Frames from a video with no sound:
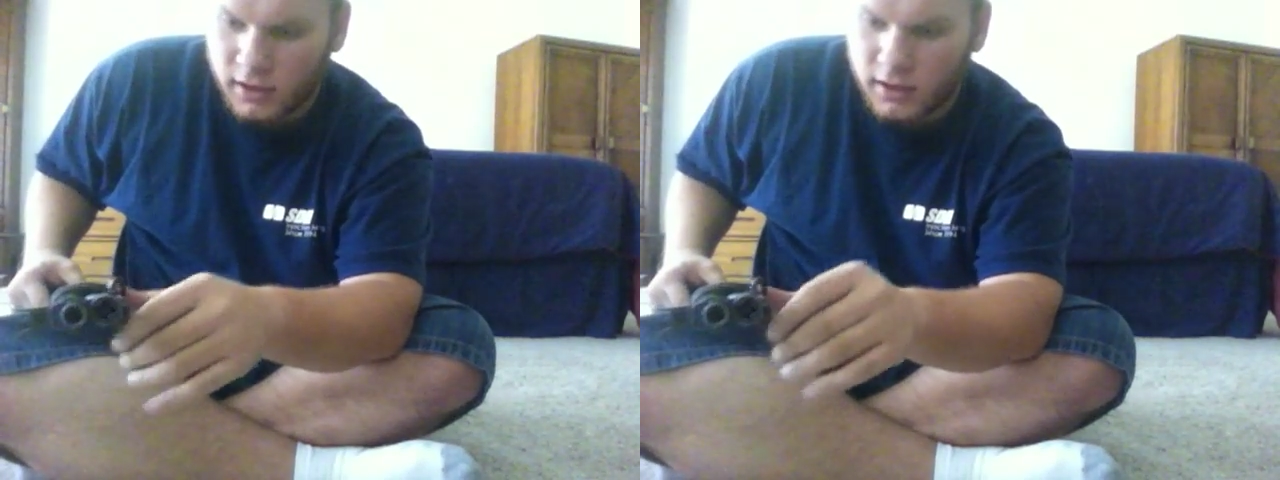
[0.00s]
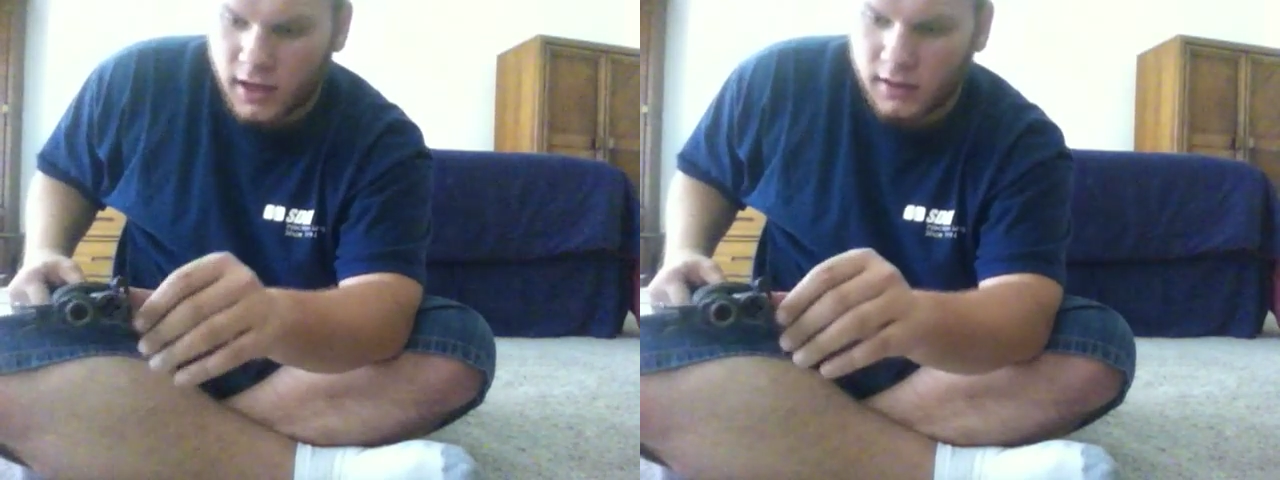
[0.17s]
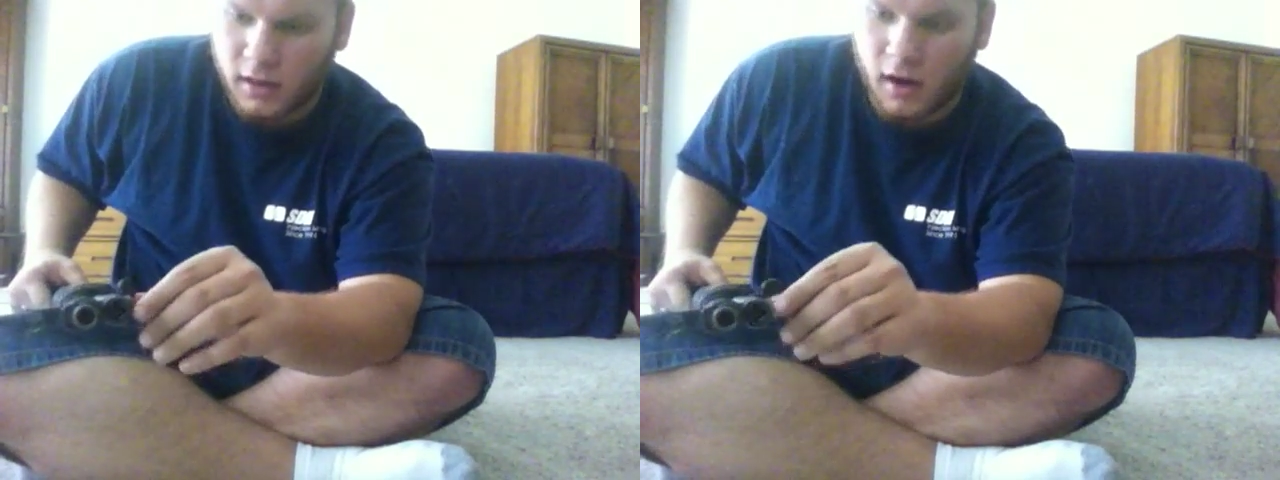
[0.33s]
need
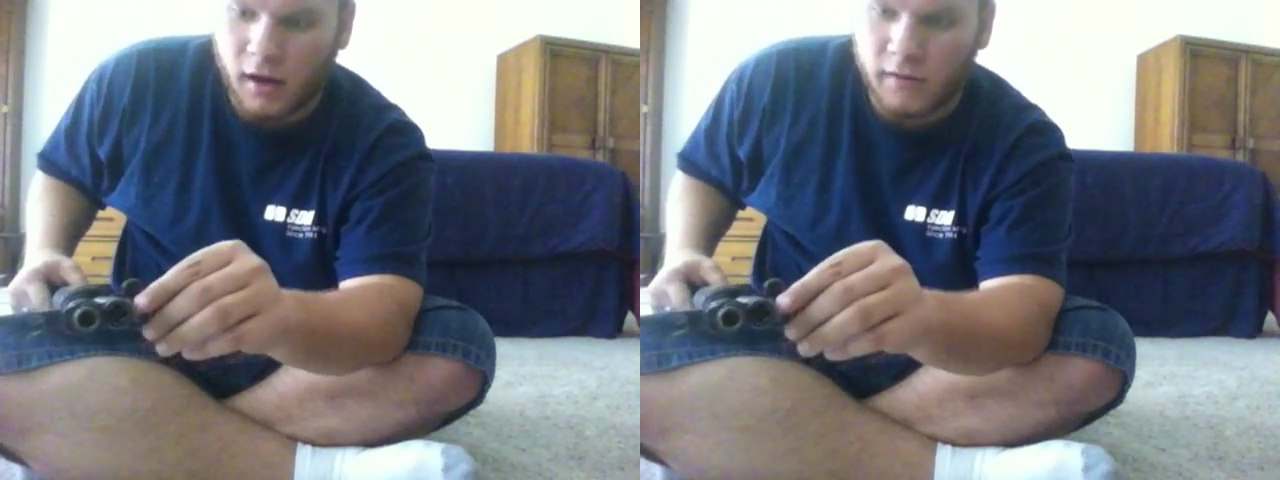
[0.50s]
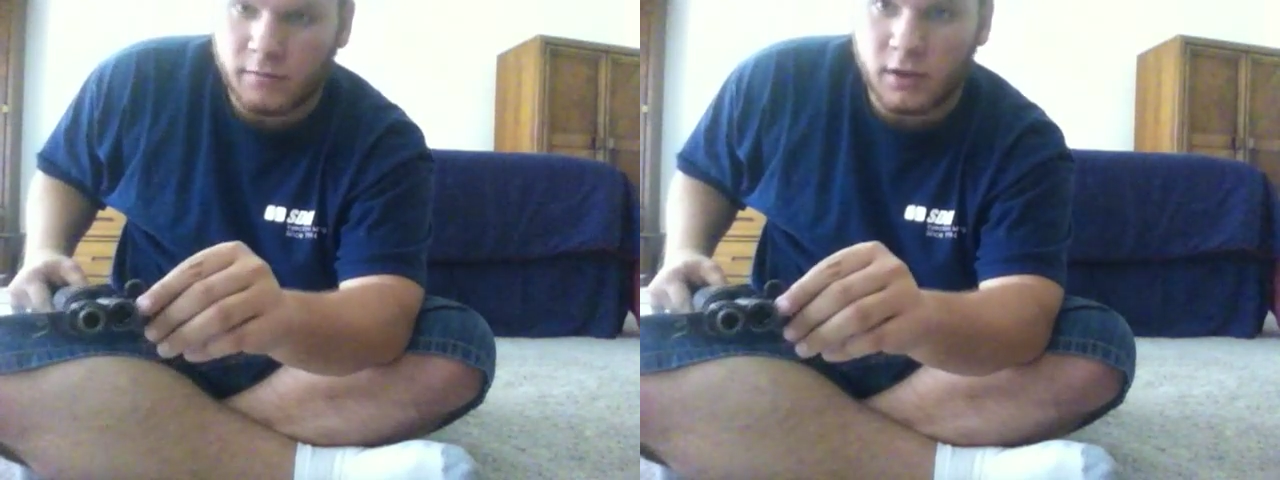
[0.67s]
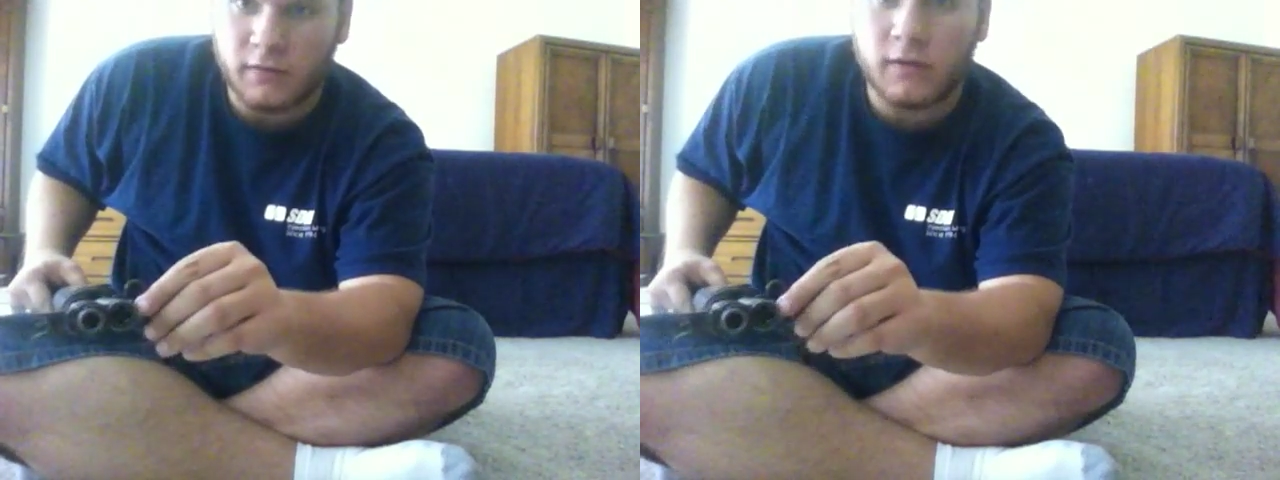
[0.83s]
to take that
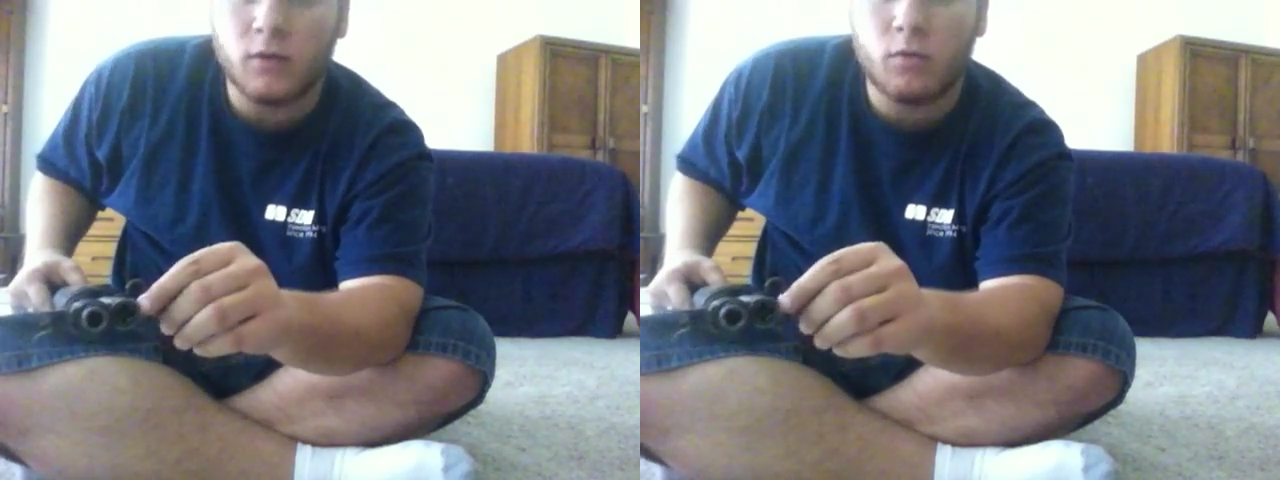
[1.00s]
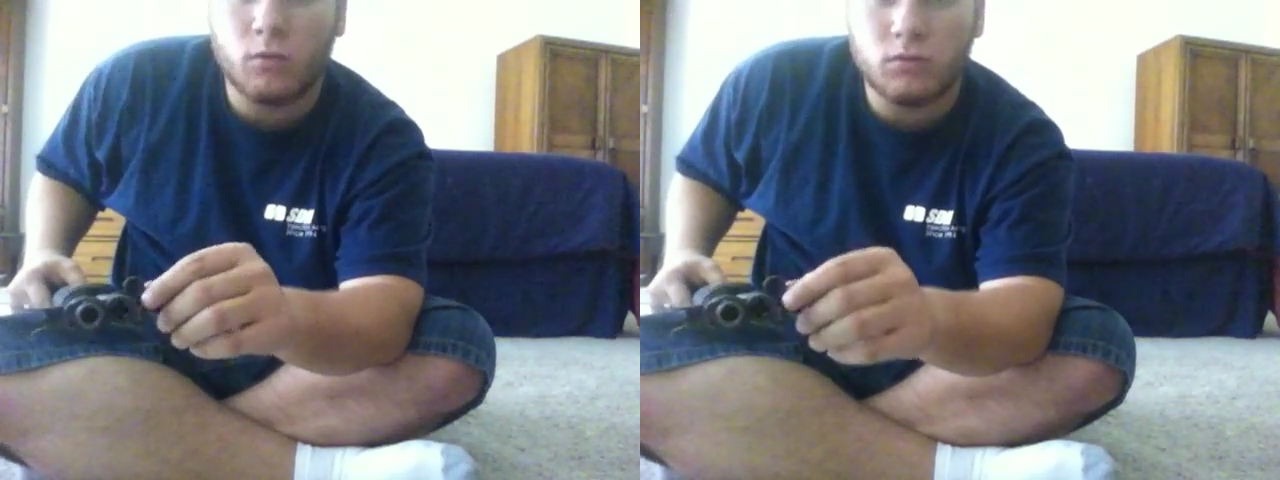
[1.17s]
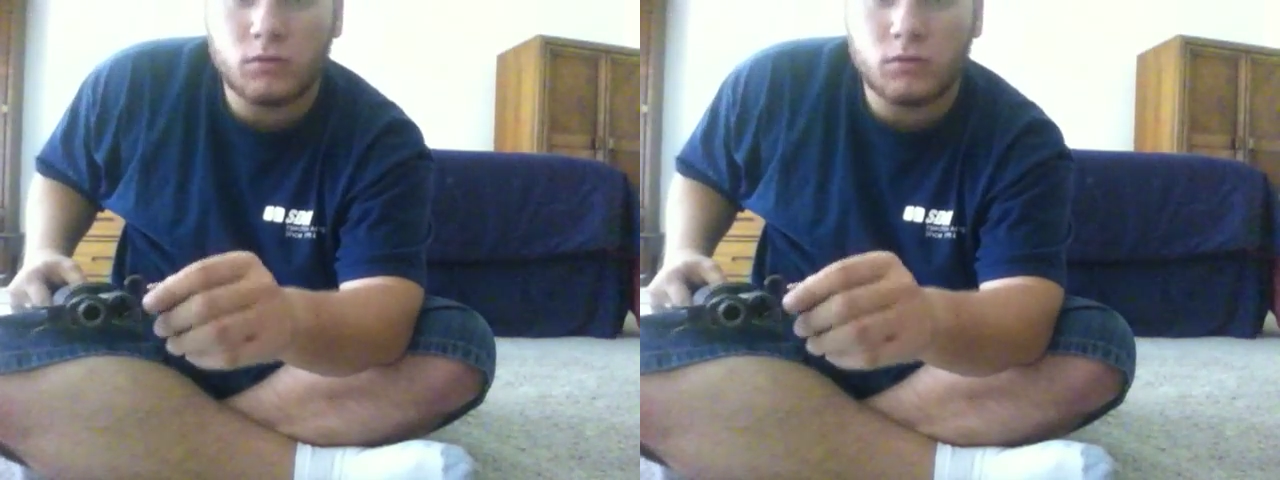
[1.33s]
off. But if you